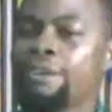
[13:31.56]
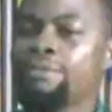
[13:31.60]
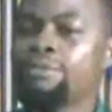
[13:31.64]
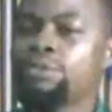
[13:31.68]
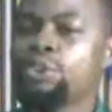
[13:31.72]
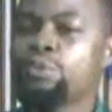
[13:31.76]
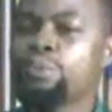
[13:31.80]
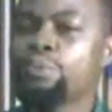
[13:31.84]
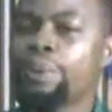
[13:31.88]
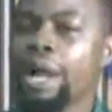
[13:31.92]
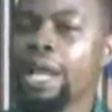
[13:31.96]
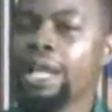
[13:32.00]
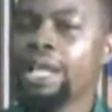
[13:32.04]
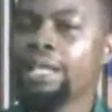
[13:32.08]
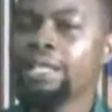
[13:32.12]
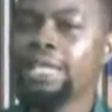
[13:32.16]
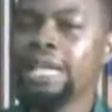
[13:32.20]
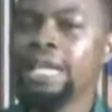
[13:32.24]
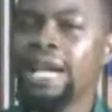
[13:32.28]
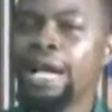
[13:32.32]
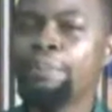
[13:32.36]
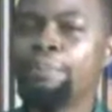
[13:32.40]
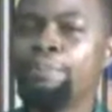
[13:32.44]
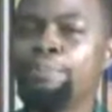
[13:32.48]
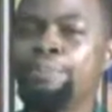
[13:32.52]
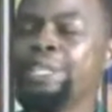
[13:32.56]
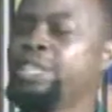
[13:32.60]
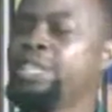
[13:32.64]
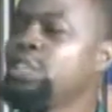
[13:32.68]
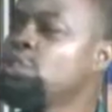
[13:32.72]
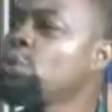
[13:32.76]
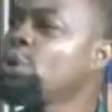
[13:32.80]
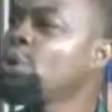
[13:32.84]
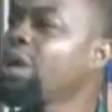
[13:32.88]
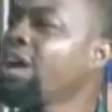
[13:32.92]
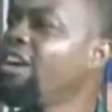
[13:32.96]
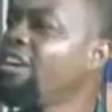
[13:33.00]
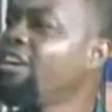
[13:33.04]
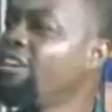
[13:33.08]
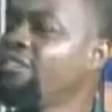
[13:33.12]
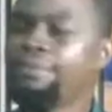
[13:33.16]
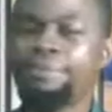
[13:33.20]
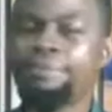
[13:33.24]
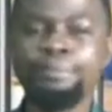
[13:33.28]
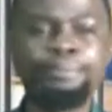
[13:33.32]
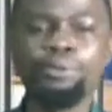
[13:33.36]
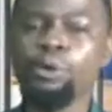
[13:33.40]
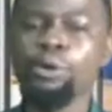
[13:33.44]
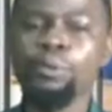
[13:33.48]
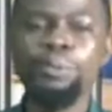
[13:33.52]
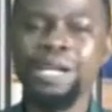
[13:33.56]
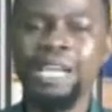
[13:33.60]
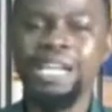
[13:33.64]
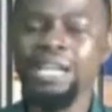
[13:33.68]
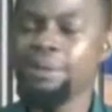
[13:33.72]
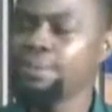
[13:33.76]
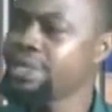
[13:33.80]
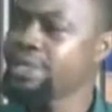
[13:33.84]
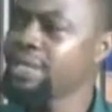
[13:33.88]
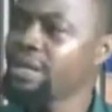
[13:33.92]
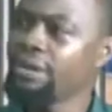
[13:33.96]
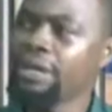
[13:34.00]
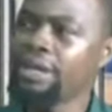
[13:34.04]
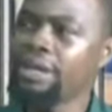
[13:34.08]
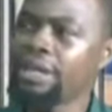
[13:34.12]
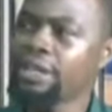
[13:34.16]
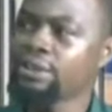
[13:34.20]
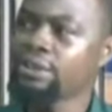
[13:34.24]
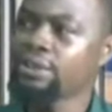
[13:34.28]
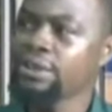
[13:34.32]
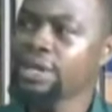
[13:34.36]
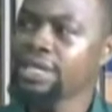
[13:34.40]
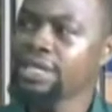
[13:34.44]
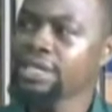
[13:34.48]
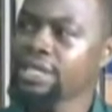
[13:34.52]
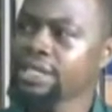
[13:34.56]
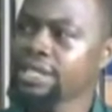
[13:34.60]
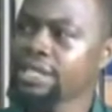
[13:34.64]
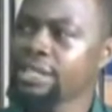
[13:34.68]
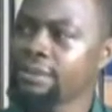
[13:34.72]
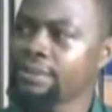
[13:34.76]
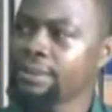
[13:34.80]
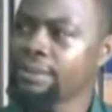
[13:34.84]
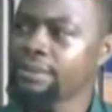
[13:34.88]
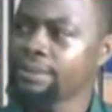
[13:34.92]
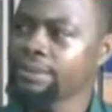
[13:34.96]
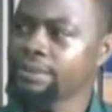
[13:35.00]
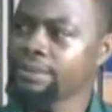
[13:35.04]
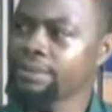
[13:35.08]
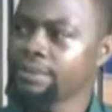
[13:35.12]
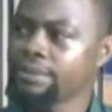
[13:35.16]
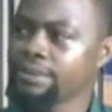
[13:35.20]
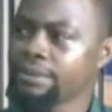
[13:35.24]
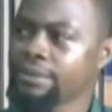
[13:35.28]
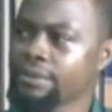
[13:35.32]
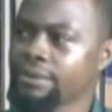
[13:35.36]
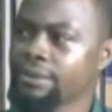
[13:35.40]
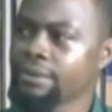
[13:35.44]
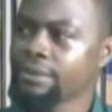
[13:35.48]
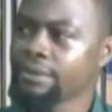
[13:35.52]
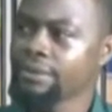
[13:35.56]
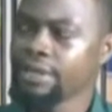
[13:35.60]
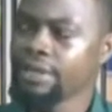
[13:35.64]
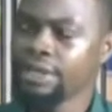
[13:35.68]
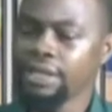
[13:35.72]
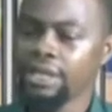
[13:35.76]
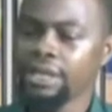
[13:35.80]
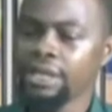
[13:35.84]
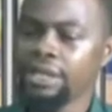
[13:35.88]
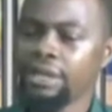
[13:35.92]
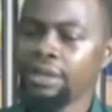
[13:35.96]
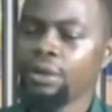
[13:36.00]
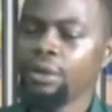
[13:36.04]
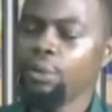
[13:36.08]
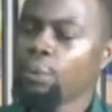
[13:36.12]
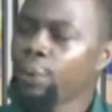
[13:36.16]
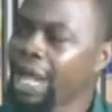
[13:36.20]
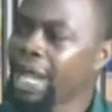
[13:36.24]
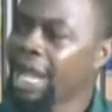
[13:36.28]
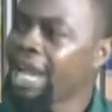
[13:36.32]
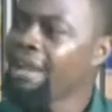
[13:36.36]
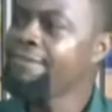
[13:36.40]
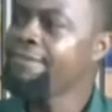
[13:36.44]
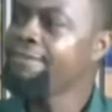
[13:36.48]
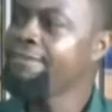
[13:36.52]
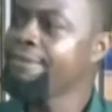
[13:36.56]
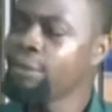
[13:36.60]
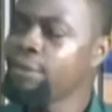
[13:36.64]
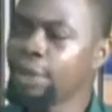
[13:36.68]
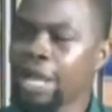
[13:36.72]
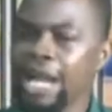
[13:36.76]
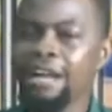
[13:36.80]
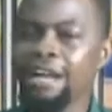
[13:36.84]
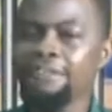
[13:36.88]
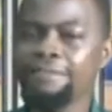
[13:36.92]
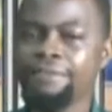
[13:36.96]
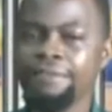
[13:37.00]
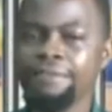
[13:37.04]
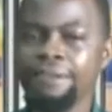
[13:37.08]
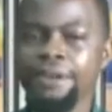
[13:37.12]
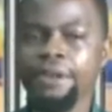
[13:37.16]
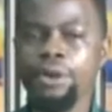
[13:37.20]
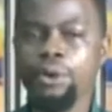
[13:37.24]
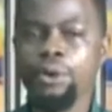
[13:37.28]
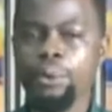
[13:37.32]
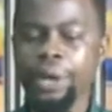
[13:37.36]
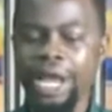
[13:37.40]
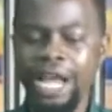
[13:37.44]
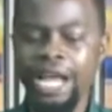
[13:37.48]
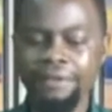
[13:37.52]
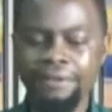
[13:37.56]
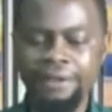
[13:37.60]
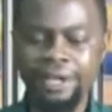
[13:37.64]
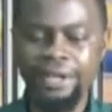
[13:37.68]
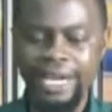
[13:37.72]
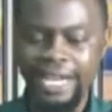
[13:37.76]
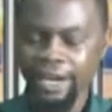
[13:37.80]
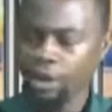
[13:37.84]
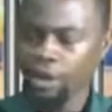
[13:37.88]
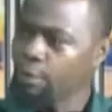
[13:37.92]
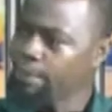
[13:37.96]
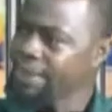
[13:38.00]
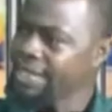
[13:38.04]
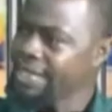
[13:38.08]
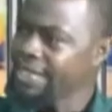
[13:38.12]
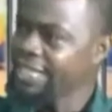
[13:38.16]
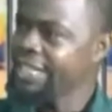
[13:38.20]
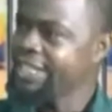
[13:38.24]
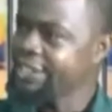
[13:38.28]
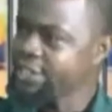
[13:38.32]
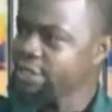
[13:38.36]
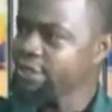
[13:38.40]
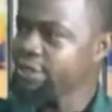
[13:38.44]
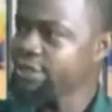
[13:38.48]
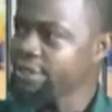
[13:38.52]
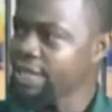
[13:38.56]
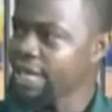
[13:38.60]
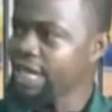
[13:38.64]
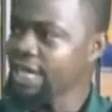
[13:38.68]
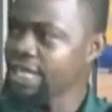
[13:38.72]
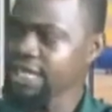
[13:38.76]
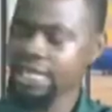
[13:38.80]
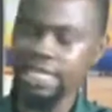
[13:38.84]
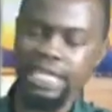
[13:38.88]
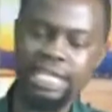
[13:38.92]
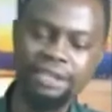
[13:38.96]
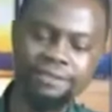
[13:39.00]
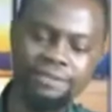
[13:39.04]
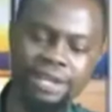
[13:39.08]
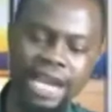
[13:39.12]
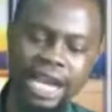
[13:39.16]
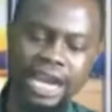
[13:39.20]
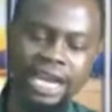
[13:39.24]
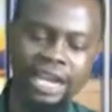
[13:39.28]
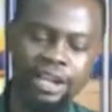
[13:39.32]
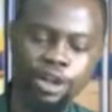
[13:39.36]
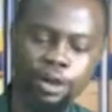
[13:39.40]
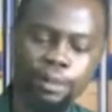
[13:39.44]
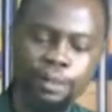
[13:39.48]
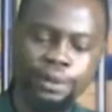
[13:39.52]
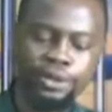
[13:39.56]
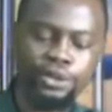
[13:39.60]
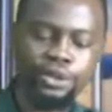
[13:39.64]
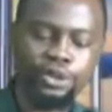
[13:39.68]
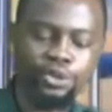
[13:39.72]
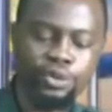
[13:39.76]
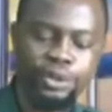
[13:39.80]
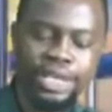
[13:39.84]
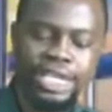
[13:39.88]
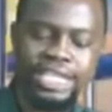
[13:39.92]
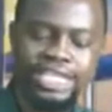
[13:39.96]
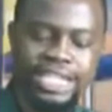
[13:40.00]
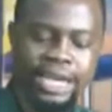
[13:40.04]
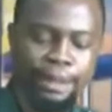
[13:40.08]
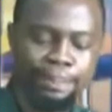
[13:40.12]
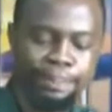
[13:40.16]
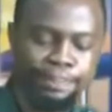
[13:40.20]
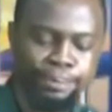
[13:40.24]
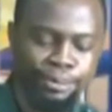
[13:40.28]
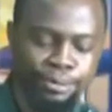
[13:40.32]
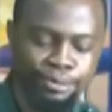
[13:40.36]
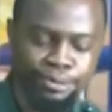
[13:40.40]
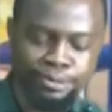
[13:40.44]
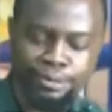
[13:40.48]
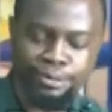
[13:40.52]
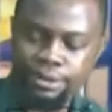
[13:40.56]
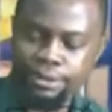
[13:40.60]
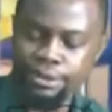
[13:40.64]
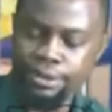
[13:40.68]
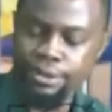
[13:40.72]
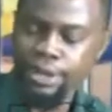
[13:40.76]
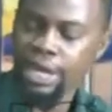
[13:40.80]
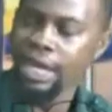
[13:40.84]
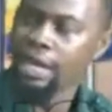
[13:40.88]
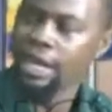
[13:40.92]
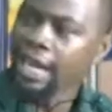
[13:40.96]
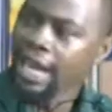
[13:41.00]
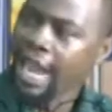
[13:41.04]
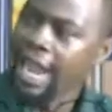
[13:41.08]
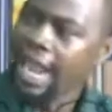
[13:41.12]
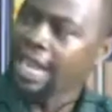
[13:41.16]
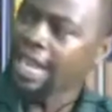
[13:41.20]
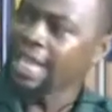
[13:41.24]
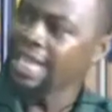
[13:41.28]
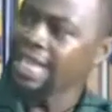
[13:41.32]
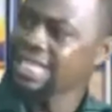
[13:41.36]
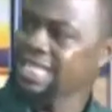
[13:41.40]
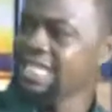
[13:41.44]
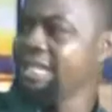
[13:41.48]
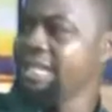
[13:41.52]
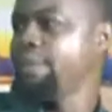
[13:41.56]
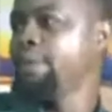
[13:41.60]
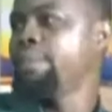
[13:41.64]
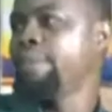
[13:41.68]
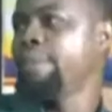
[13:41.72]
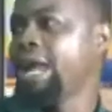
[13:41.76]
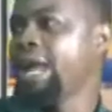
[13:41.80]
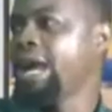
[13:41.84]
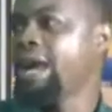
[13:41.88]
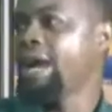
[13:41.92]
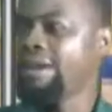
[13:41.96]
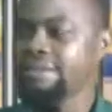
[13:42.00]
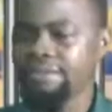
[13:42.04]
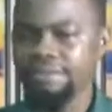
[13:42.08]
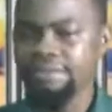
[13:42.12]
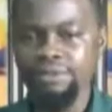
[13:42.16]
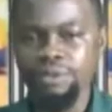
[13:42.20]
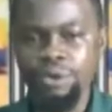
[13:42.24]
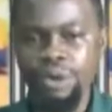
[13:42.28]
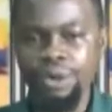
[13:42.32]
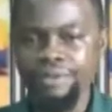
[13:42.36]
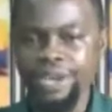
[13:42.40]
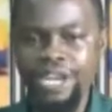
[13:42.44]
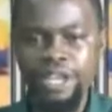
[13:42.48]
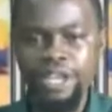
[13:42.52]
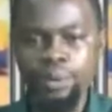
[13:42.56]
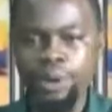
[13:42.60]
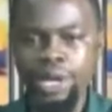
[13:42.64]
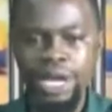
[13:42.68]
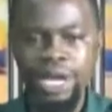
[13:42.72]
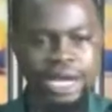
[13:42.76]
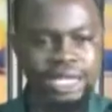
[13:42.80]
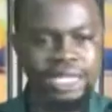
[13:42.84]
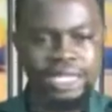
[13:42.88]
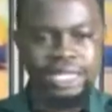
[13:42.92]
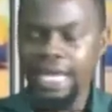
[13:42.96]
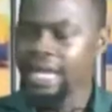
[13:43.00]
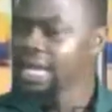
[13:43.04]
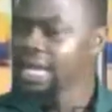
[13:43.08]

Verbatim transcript: vote buying. There are plethora of problems in our electoral system. We have, we have, we have a recommendation that if that recommendation today is approved, I can sleep in my house knowing very well that any